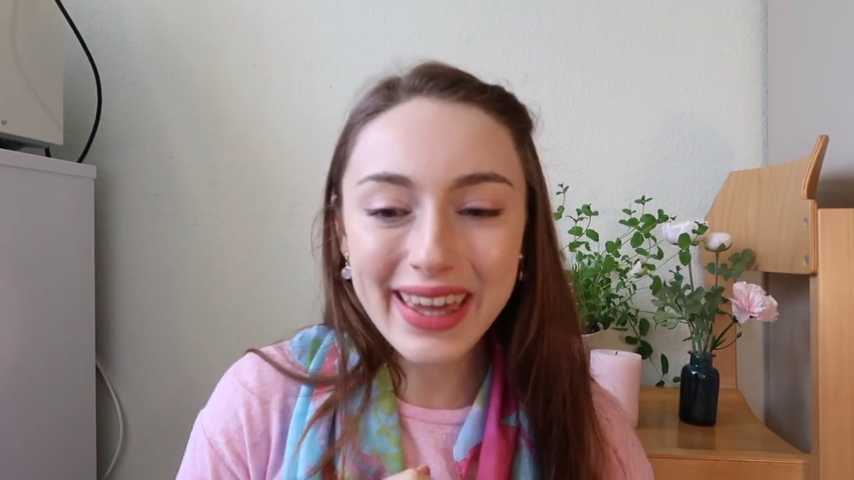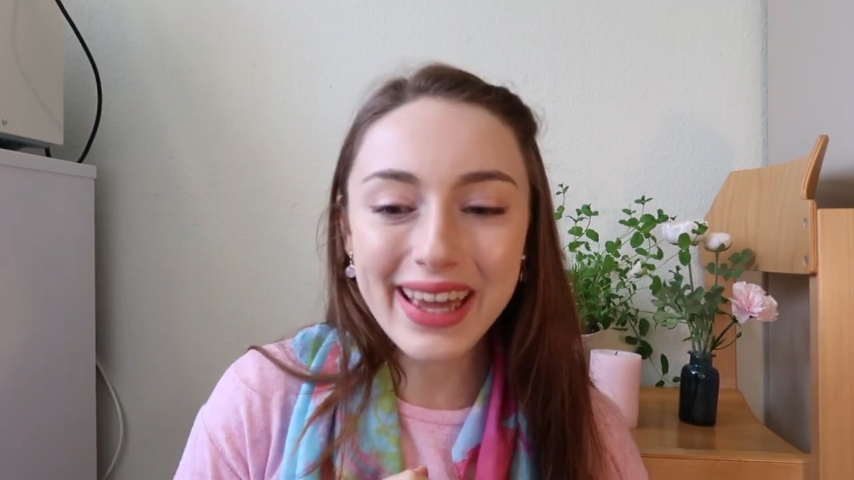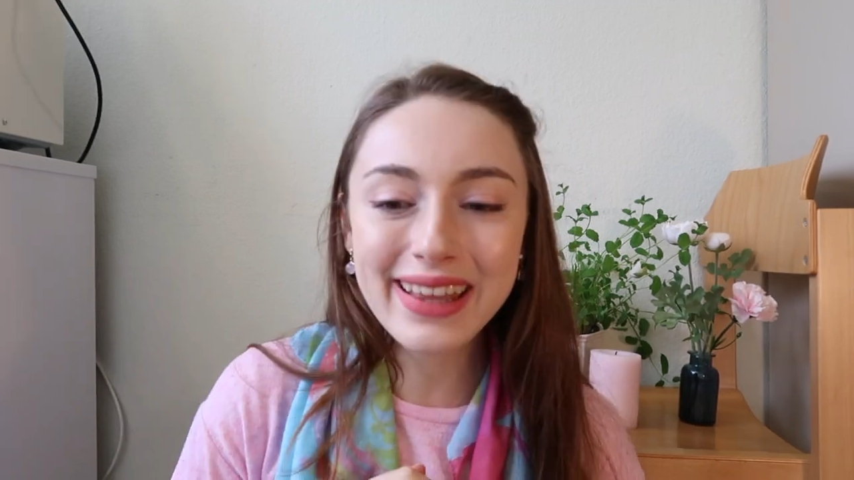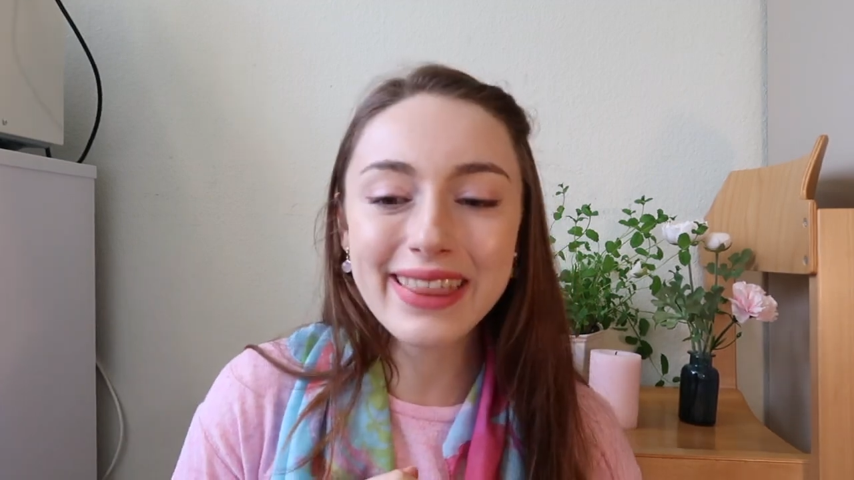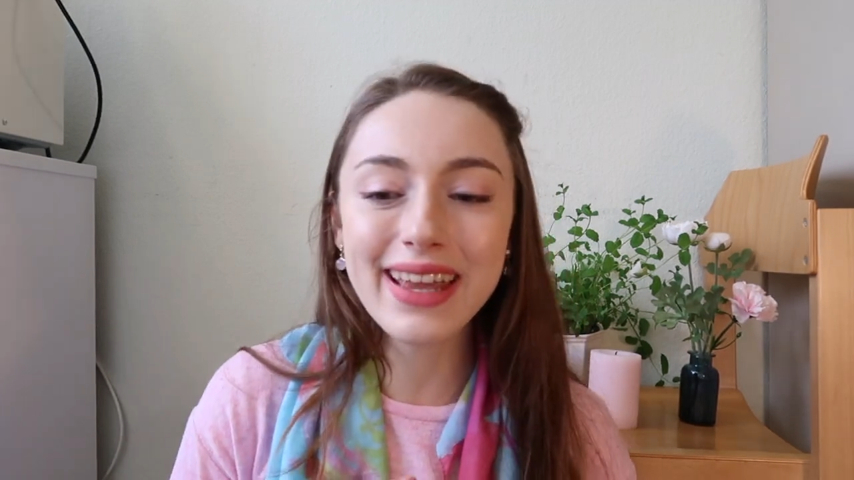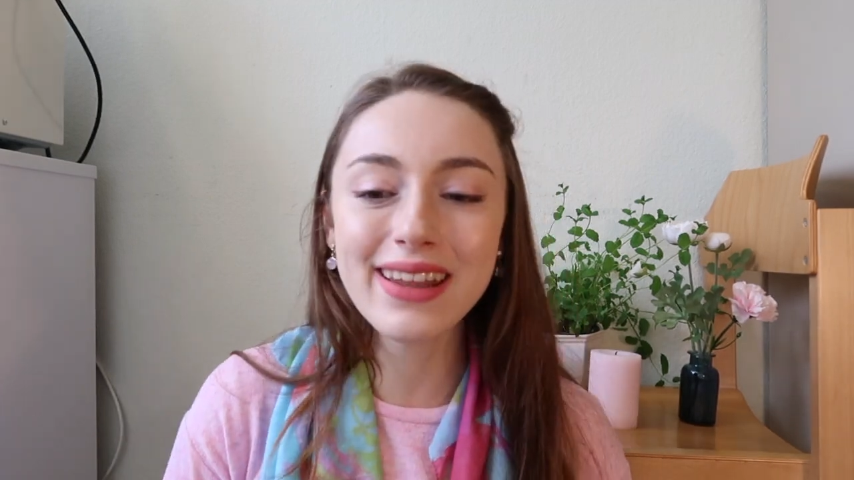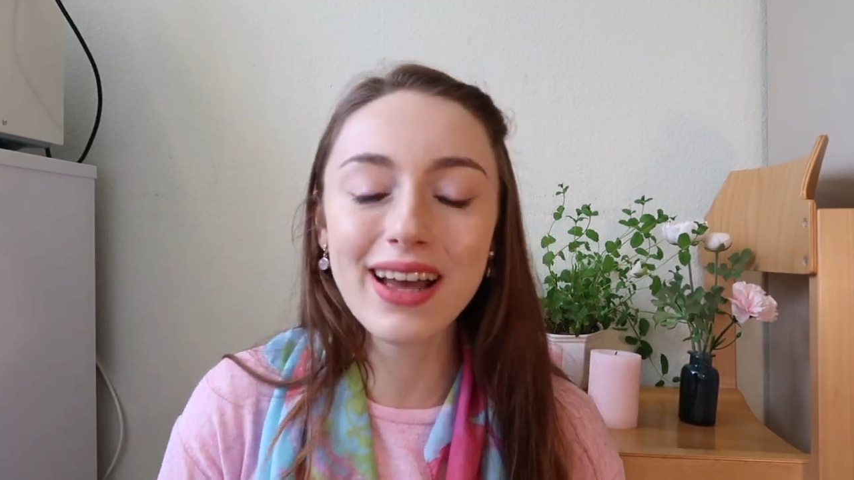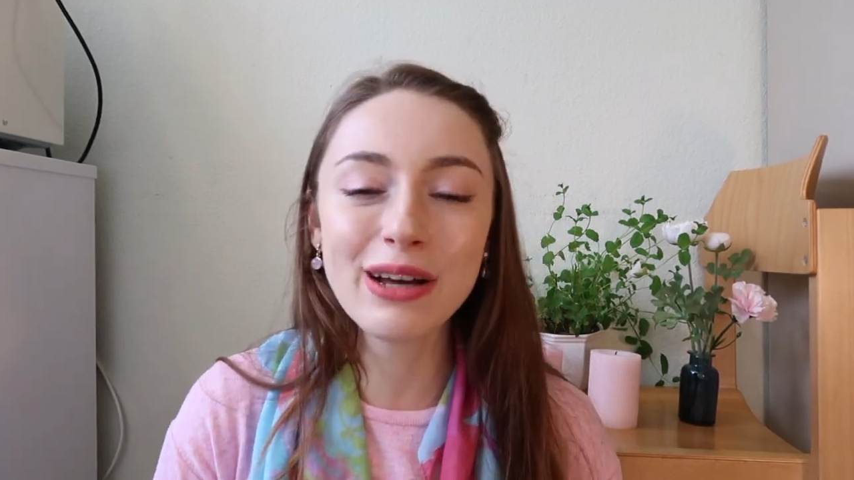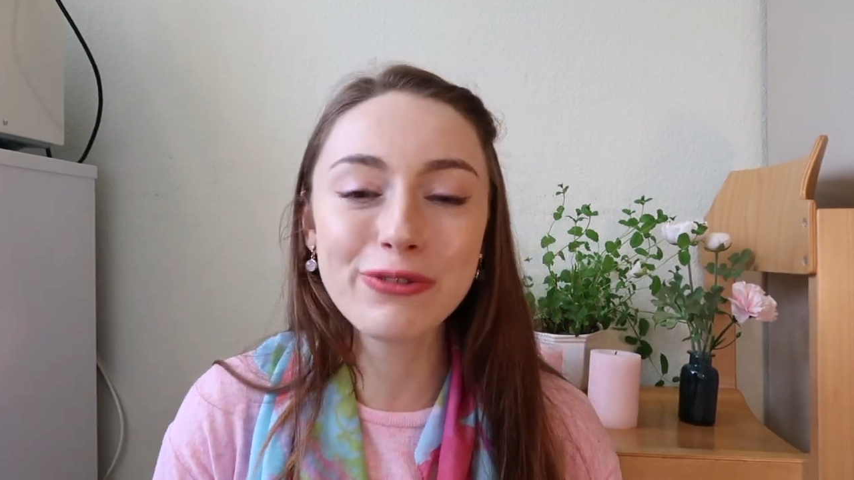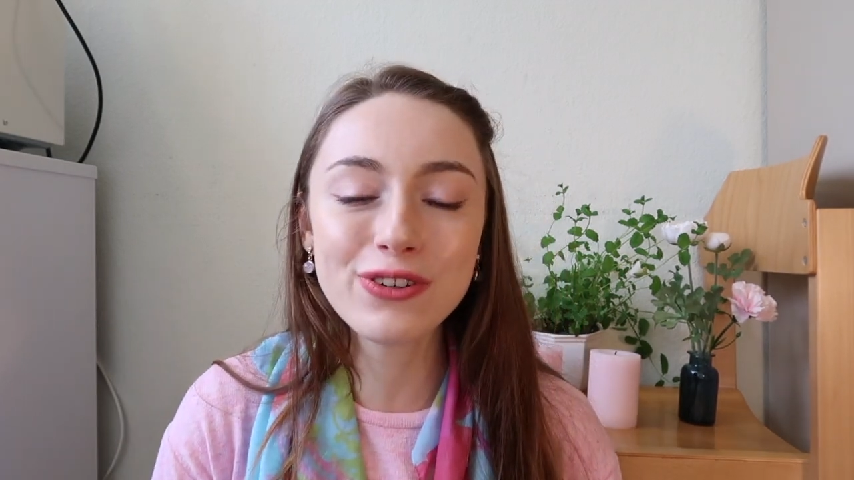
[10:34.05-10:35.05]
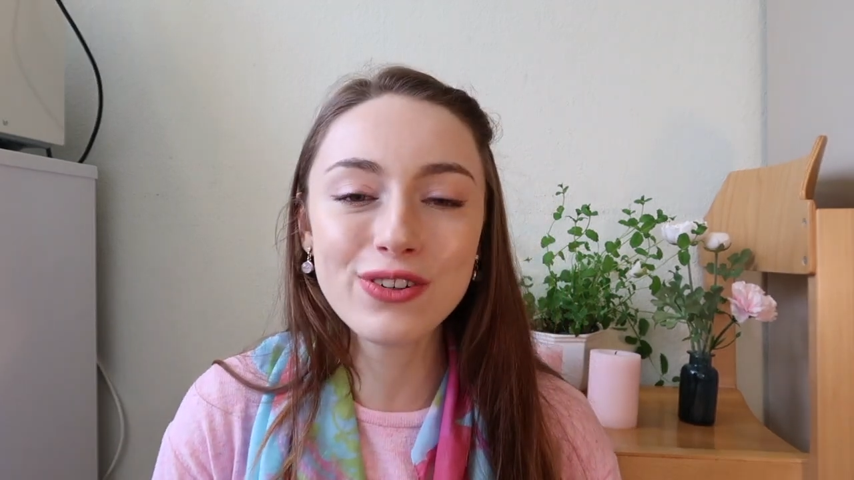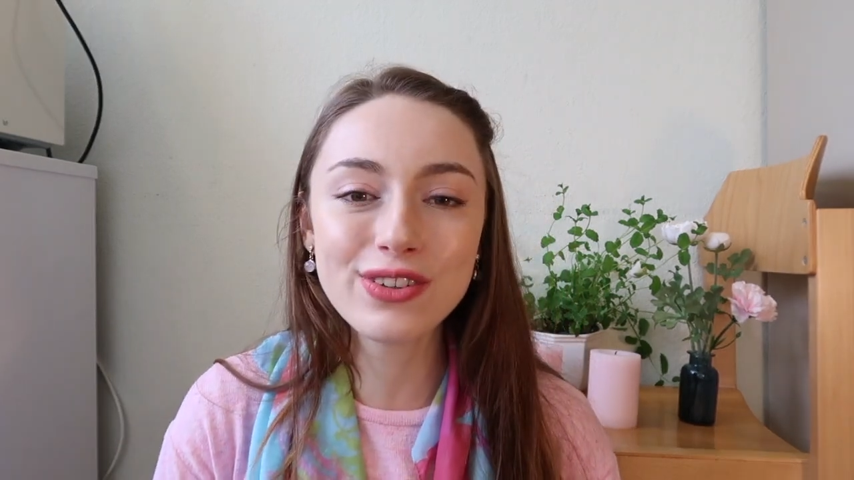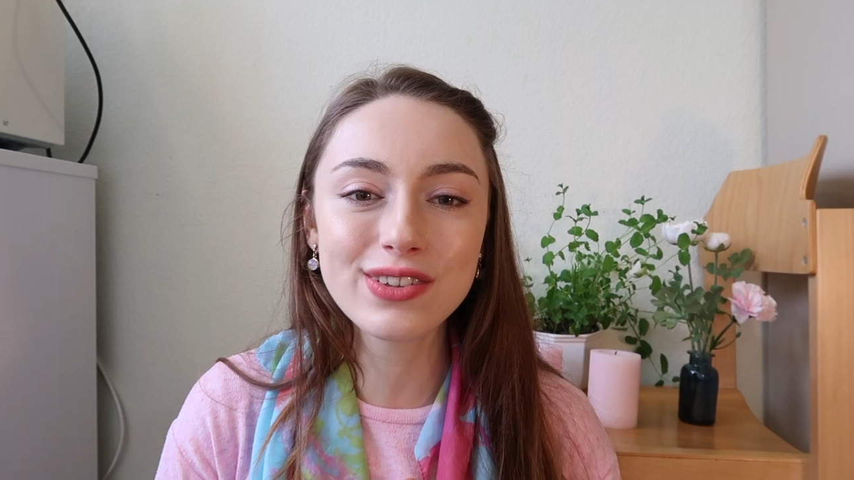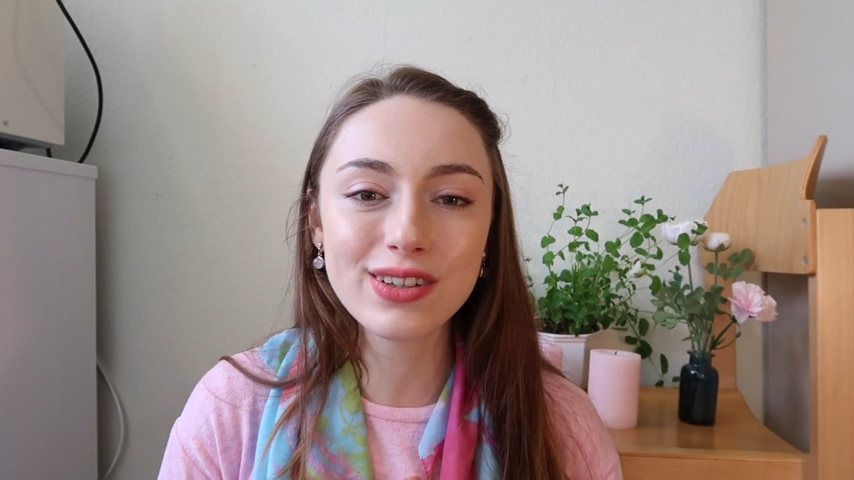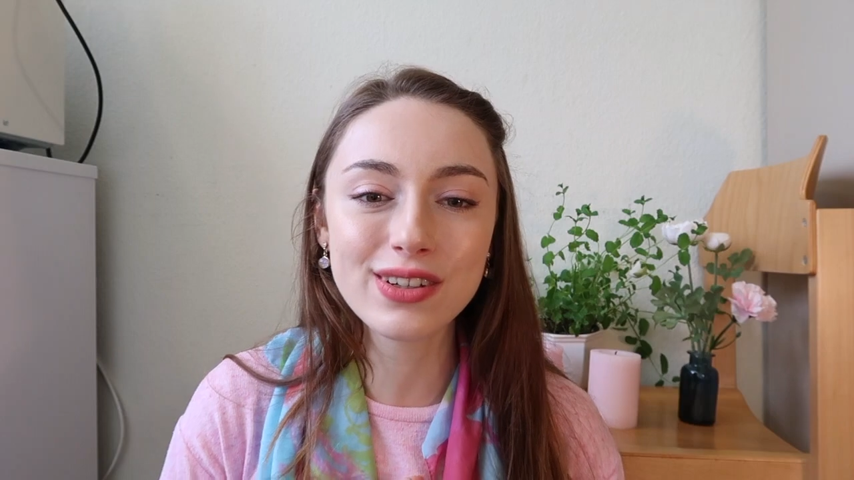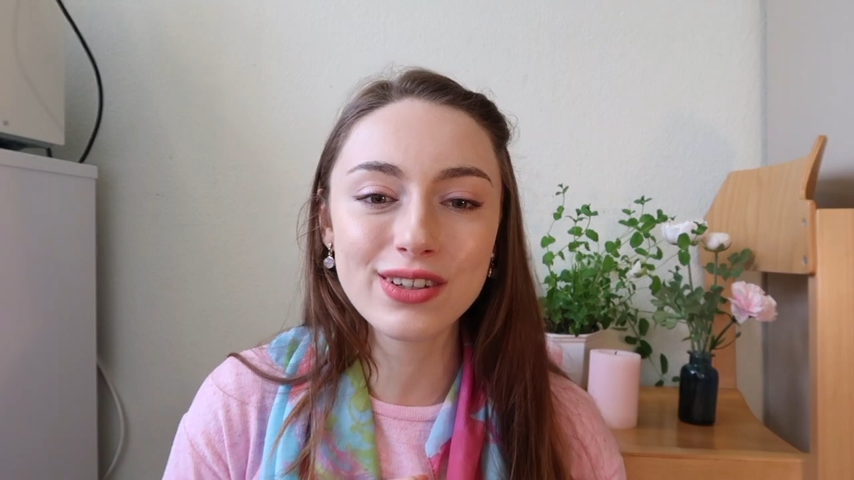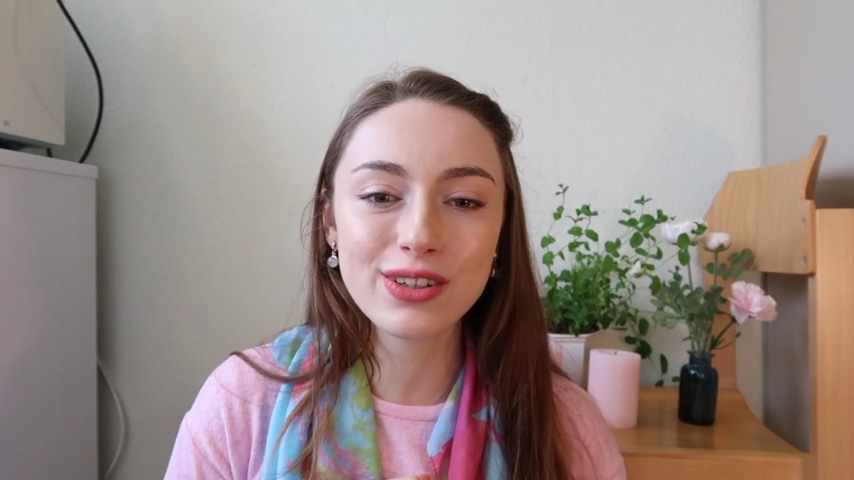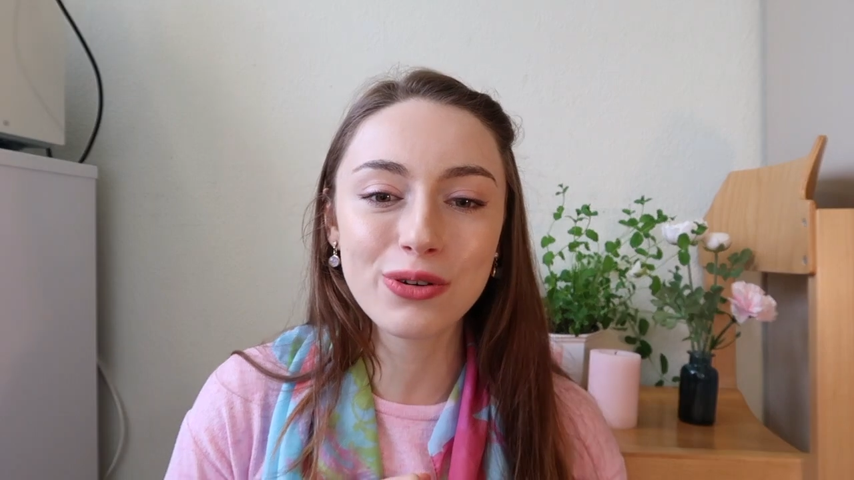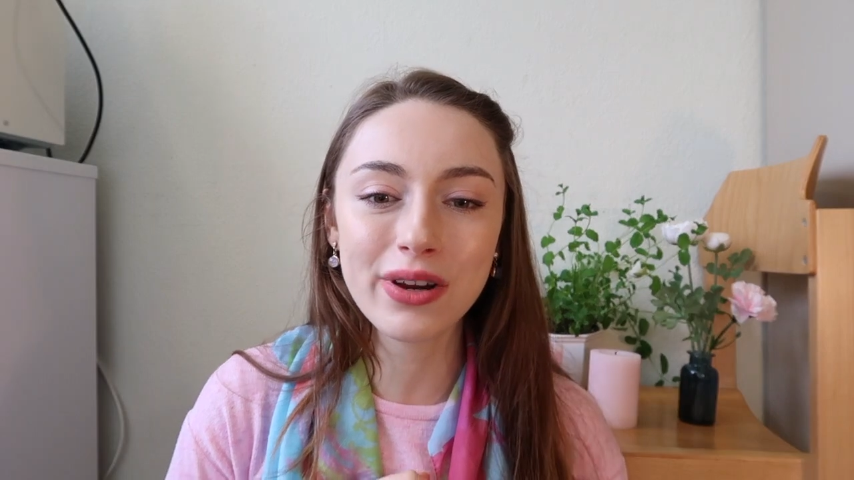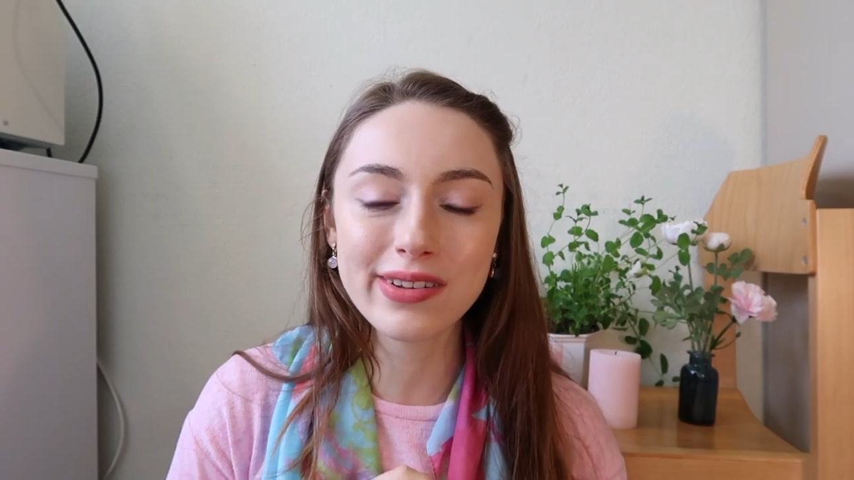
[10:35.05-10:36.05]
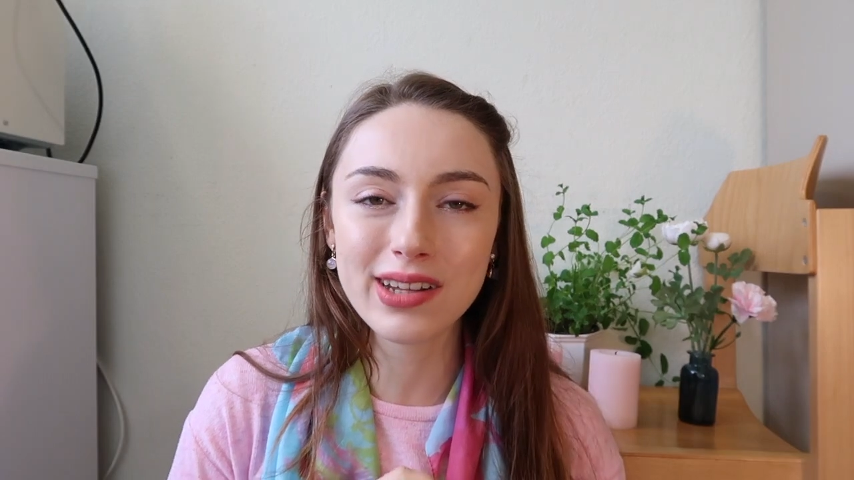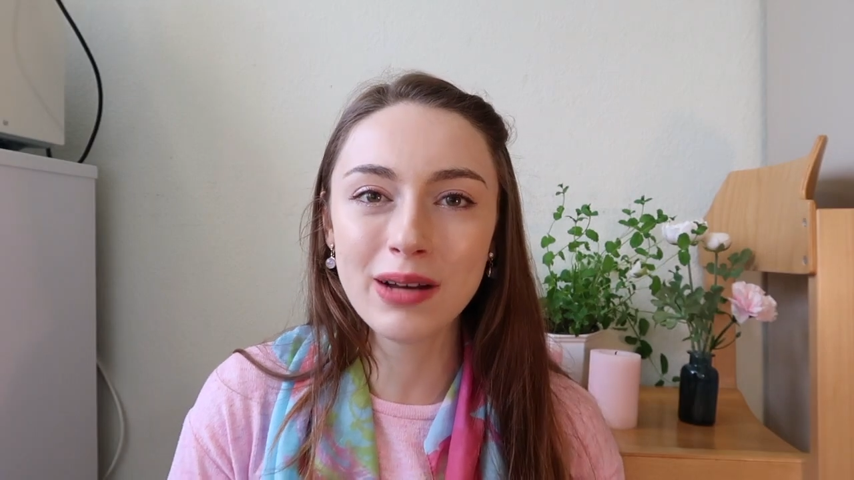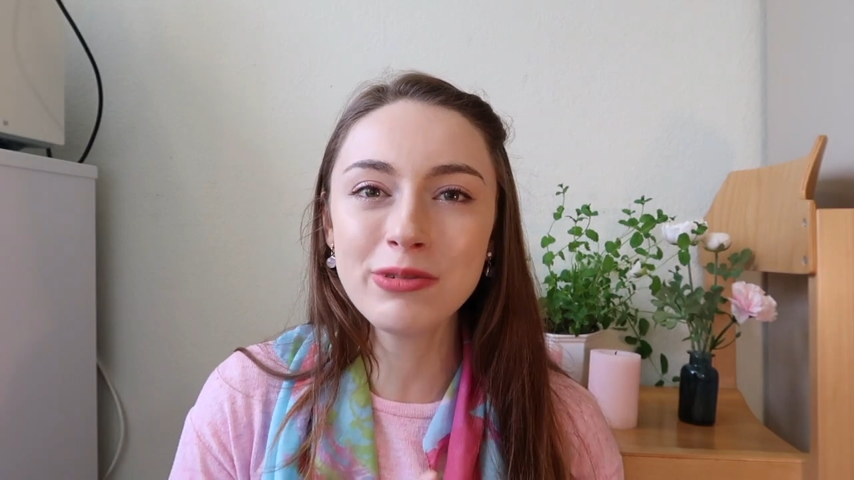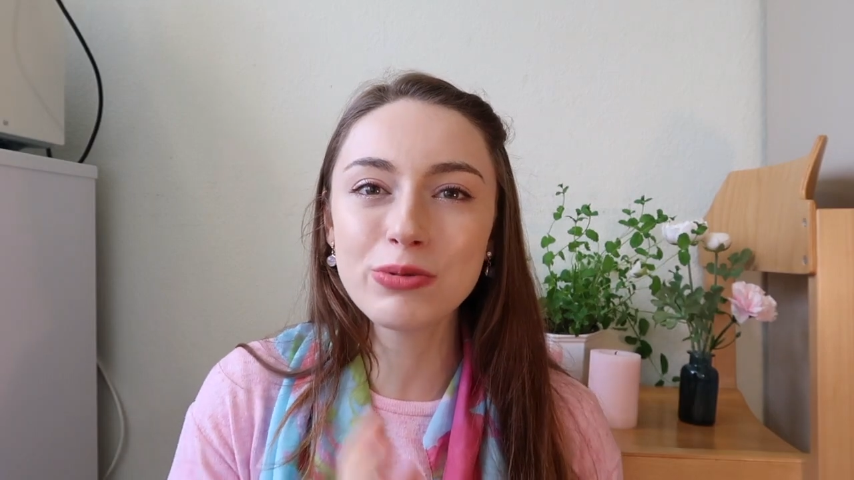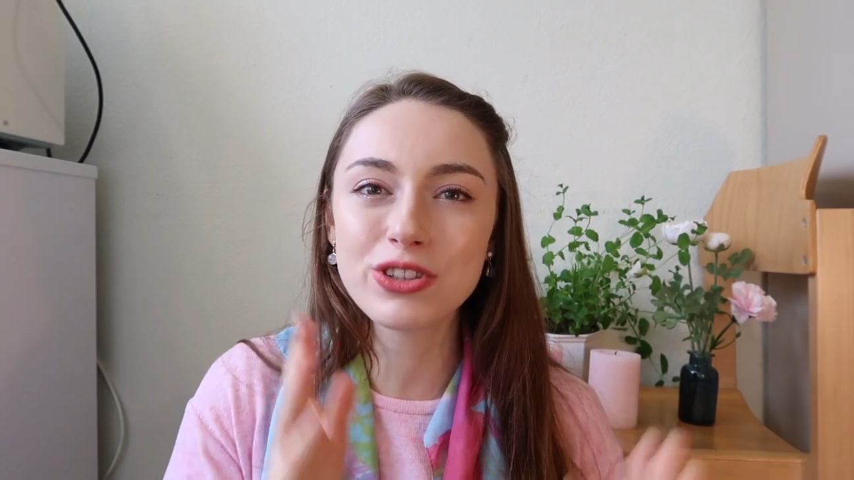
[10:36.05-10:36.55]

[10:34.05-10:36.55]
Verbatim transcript: And then after uh, your exams,